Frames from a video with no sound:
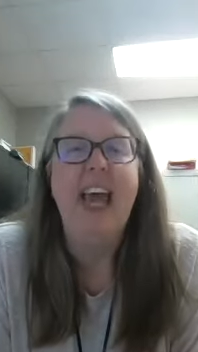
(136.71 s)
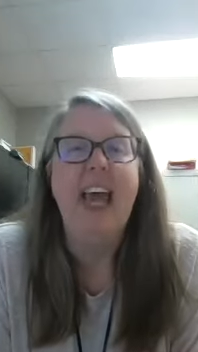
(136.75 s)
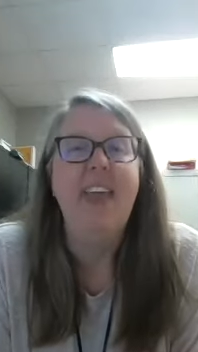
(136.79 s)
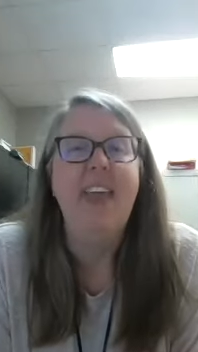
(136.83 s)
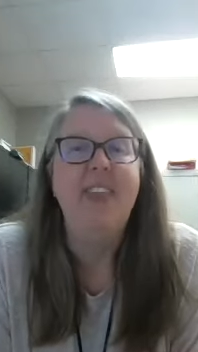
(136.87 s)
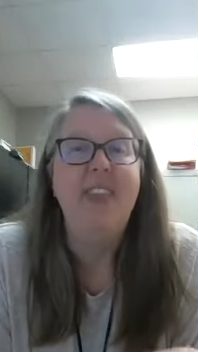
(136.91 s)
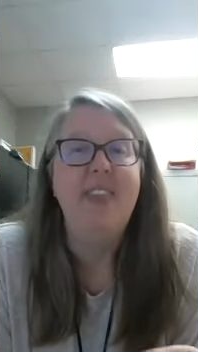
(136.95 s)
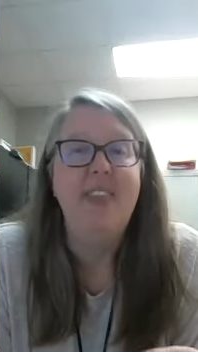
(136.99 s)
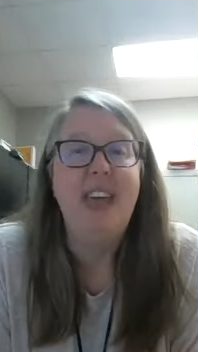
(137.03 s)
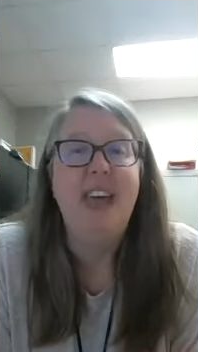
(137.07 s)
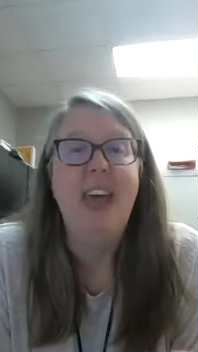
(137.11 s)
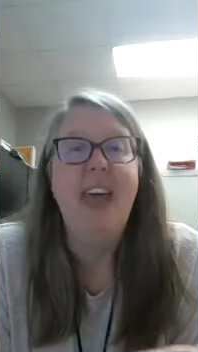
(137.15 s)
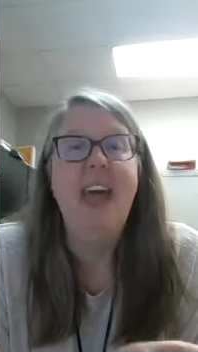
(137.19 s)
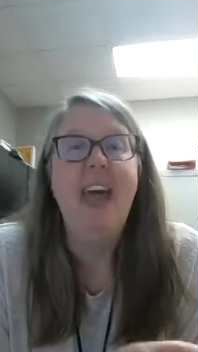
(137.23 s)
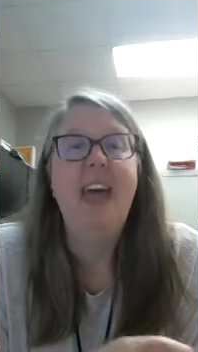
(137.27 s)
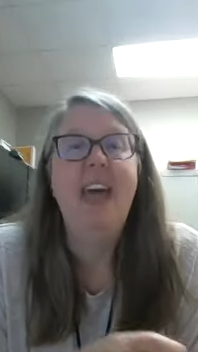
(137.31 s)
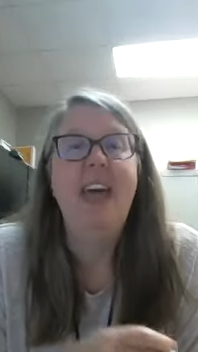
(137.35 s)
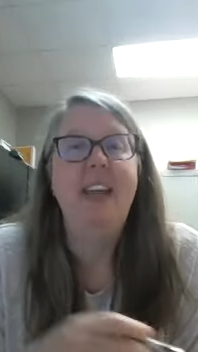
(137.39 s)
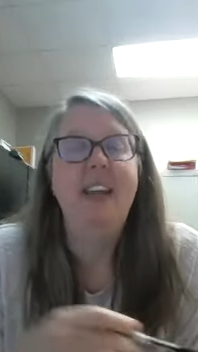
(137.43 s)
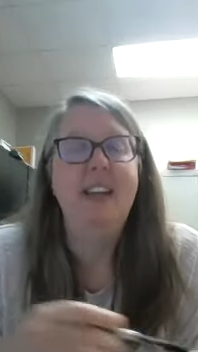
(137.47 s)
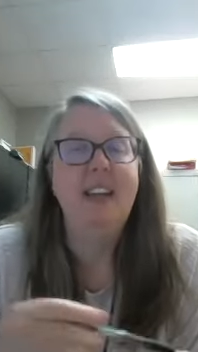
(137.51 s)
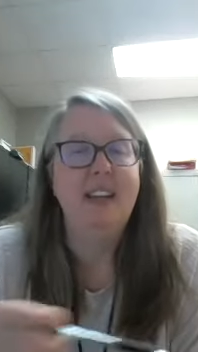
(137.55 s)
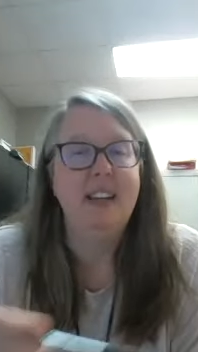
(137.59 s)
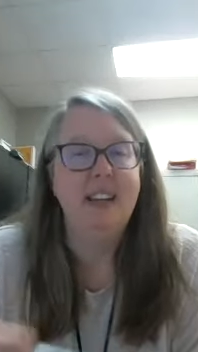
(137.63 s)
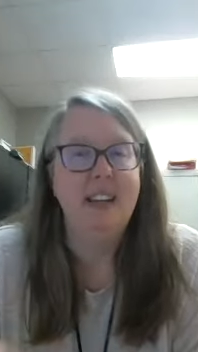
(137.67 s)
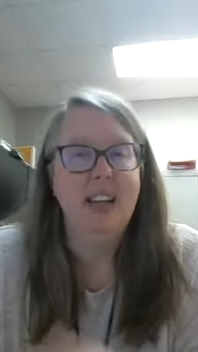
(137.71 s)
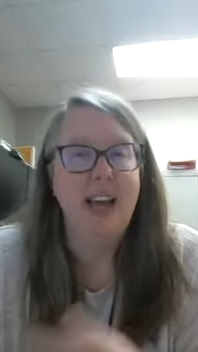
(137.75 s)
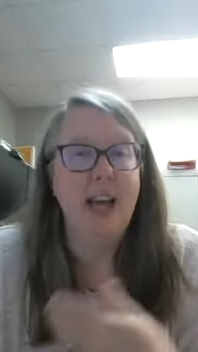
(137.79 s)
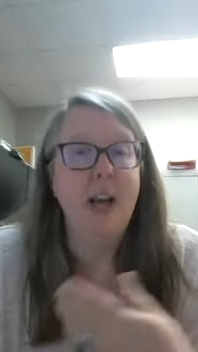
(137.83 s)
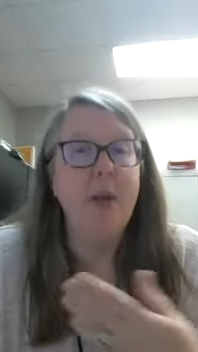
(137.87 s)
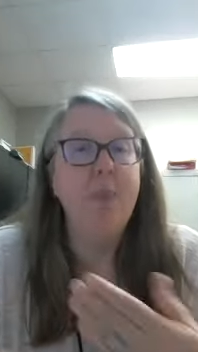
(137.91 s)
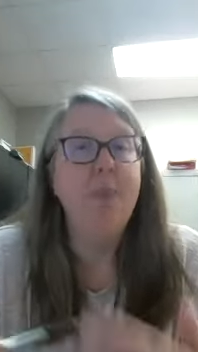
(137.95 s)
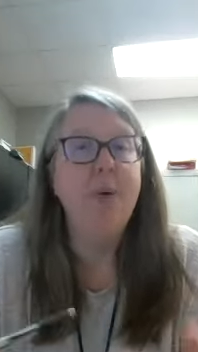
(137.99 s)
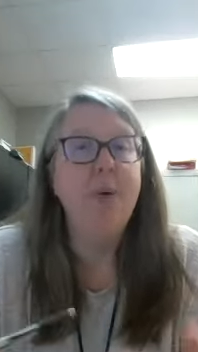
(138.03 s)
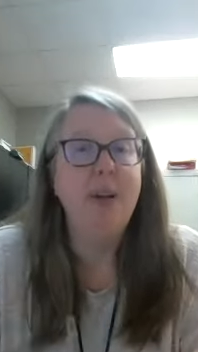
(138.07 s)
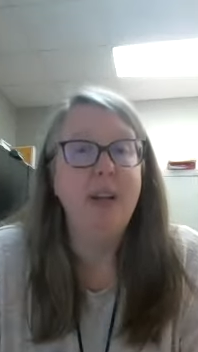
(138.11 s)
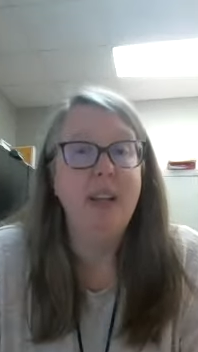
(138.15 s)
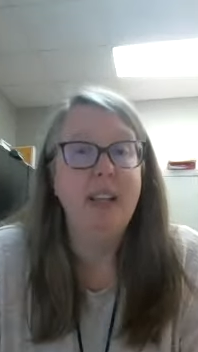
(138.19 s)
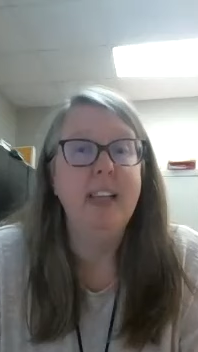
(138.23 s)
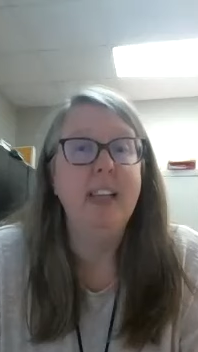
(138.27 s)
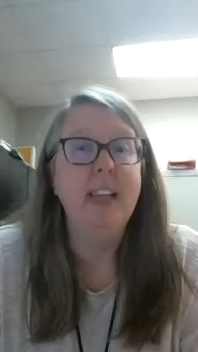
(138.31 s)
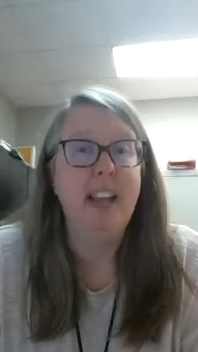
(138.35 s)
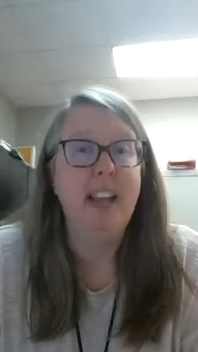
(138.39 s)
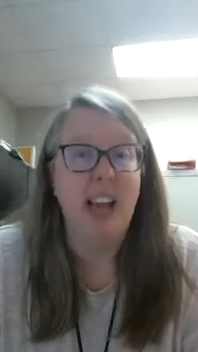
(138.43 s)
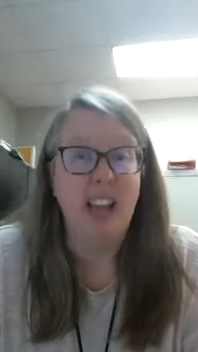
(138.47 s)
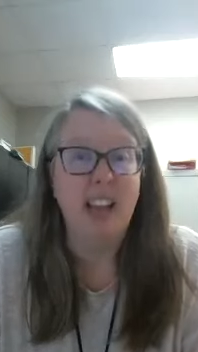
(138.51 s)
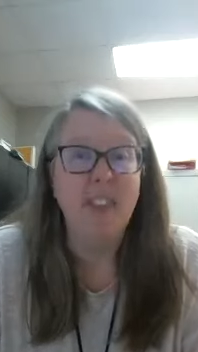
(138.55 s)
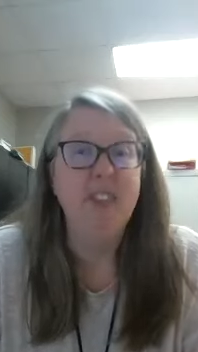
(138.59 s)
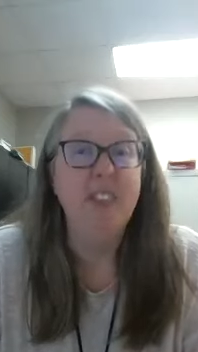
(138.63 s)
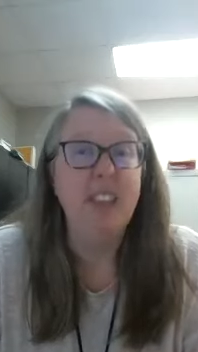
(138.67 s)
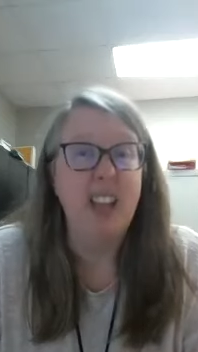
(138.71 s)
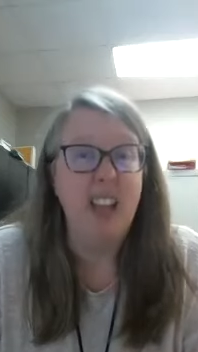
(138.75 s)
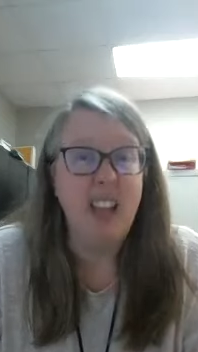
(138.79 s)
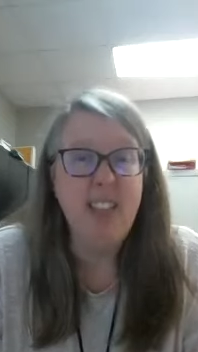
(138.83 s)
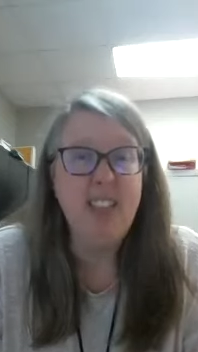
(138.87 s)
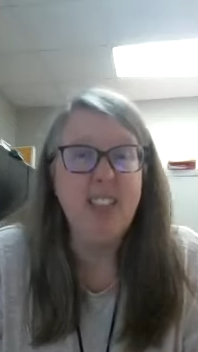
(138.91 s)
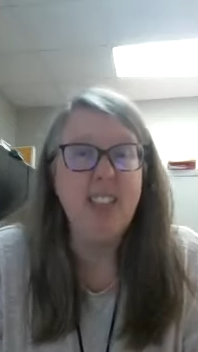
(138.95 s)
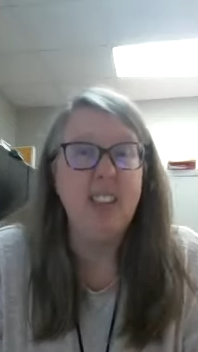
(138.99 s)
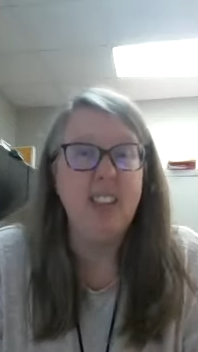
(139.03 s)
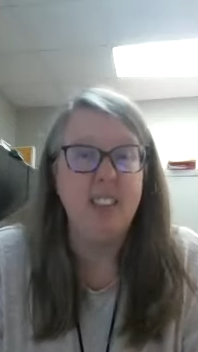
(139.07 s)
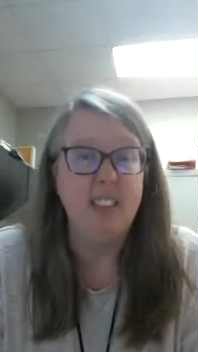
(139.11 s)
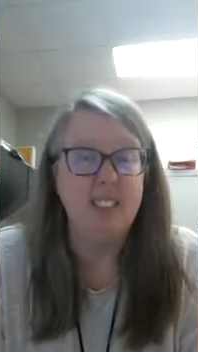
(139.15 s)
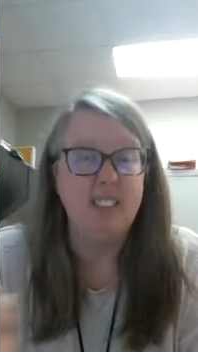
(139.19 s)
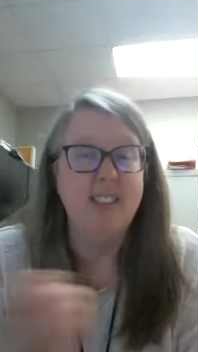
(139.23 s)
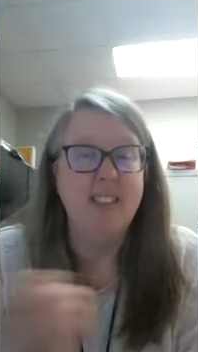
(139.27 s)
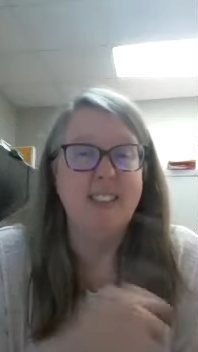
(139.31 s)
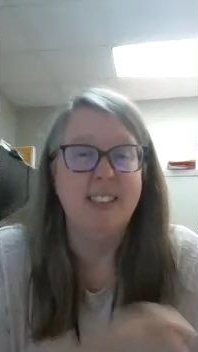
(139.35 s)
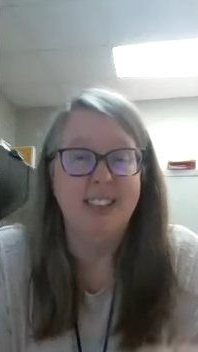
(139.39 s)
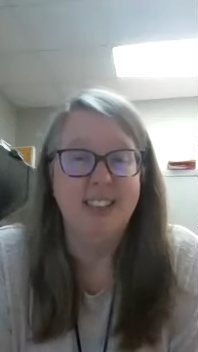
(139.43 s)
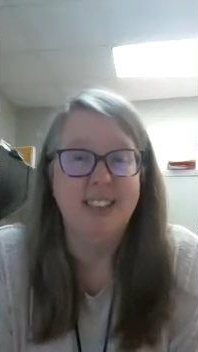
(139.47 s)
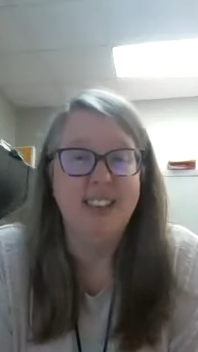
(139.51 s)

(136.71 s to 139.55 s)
And then kind of putting life lesson